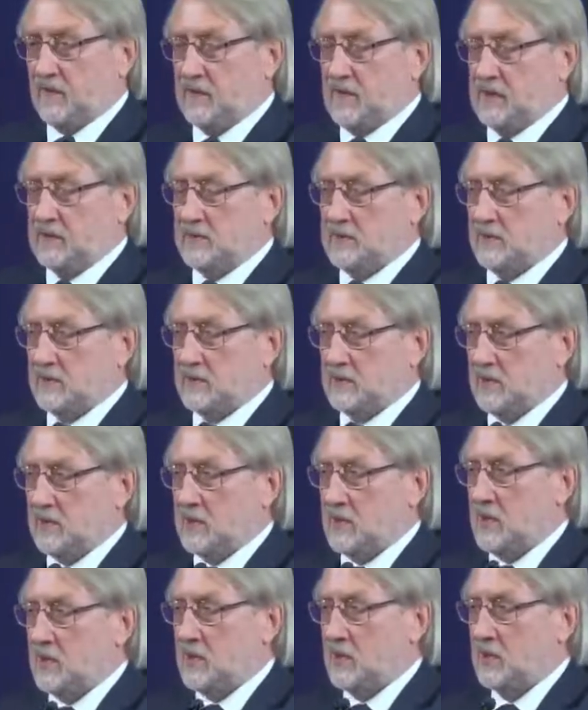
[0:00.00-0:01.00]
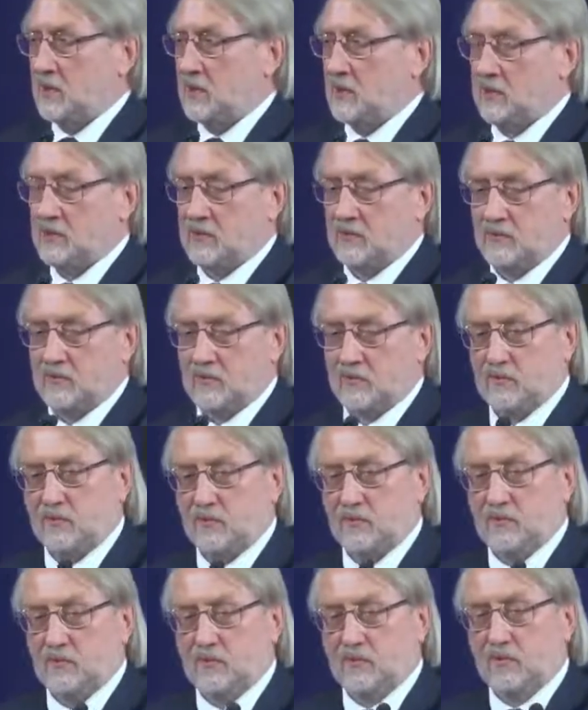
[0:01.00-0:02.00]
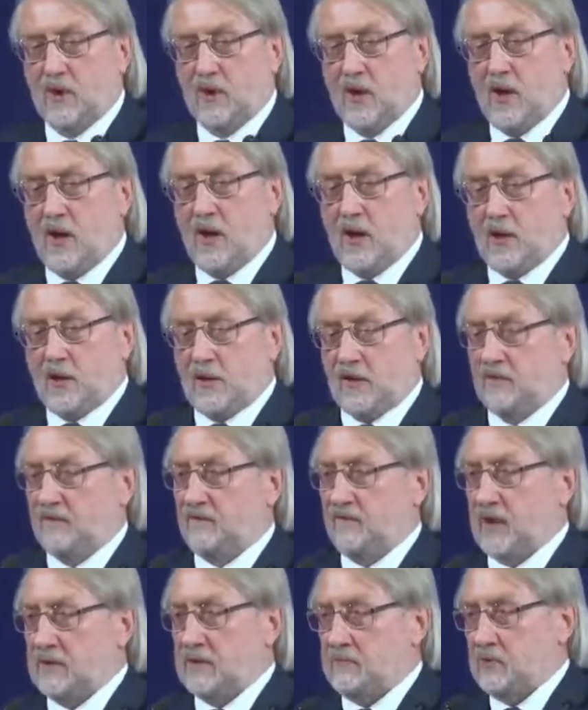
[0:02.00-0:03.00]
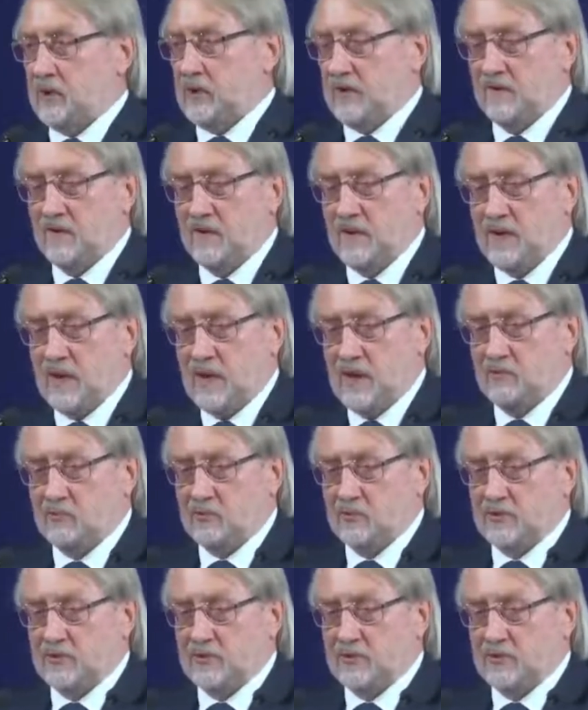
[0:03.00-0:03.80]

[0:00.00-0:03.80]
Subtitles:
Well, first, this is about non-specific prevention.